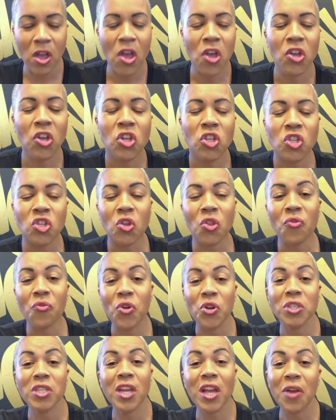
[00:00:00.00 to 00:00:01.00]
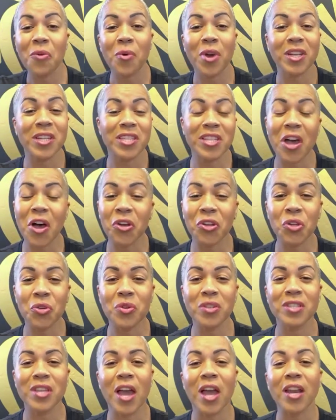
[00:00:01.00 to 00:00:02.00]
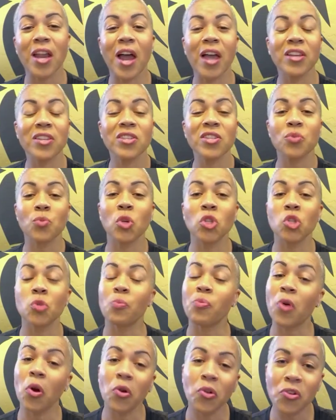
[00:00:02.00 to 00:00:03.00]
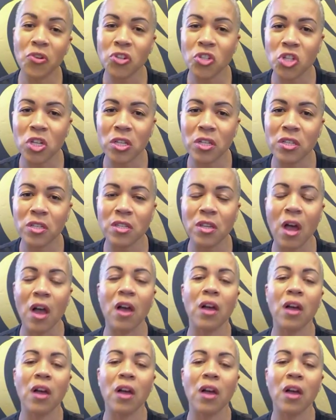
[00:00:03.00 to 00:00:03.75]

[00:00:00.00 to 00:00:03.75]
So the first thing I want to tell you is that I switched brokerages.